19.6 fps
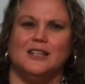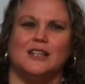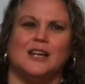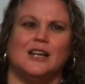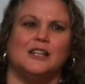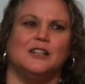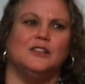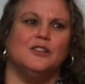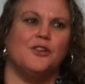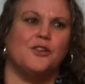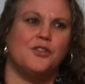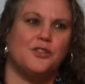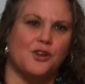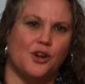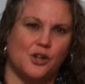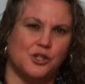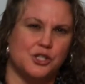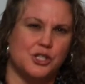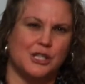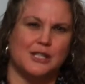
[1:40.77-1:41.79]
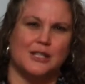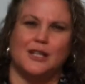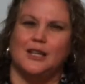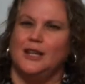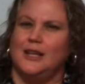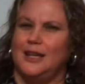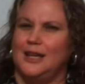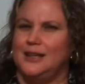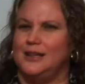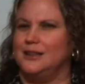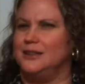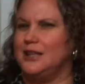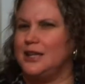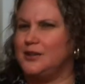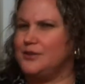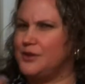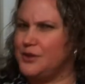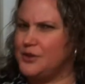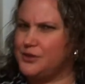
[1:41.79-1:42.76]
kind of lethargic, and a
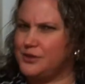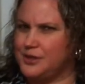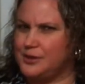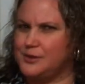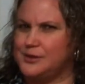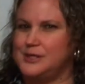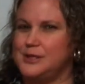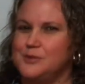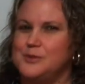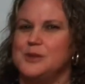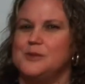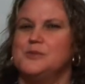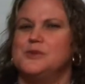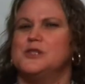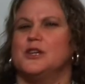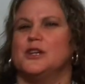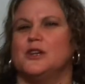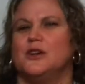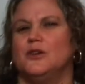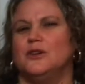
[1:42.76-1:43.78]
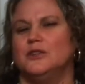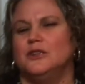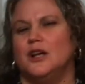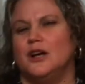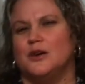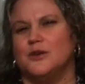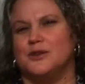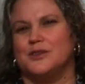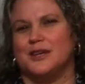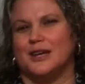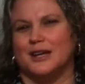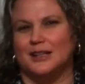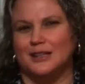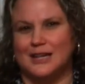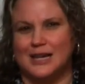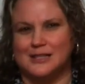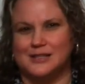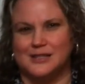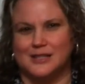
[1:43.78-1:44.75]
lot of other symptoms that go along with that
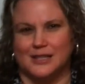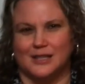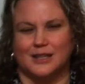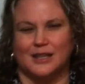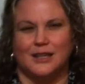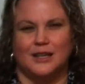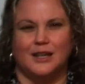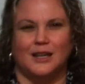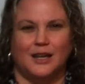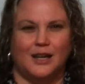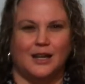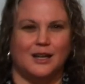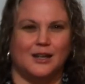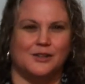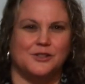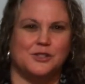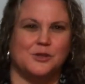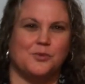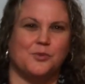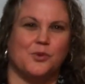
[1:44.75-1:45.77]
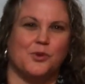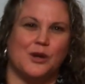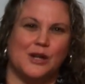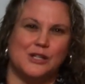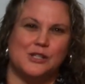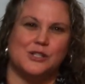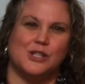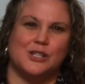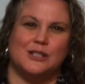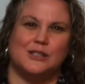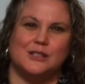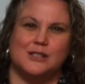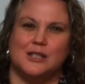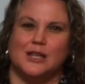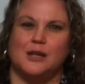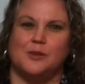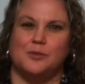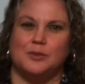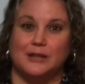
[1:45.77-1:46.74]
classic depression
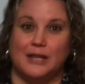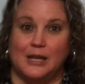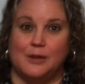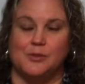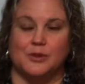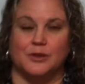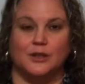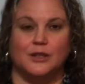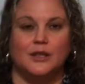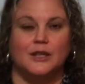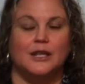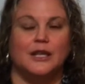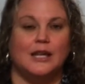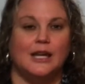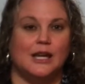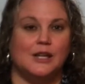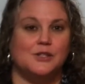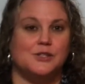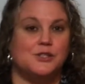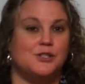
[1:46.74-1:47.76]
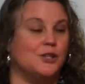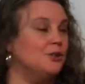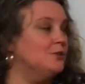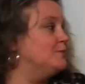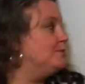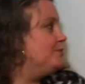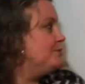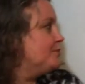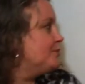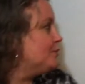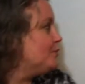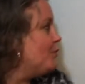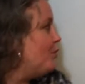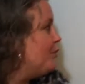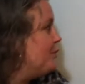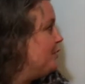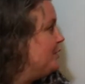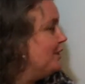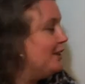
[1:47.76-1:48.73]
type label. And so
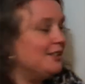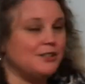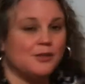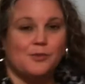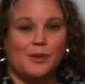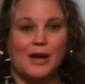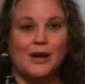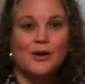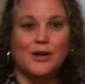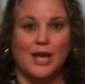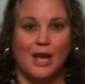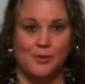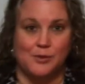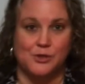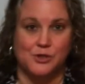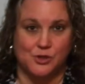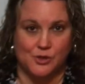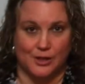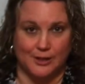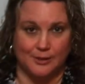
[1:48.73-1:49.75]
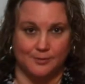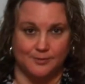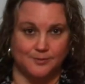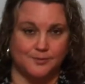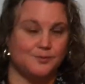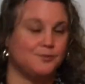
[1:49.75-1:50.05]
when we look at the biochemistry,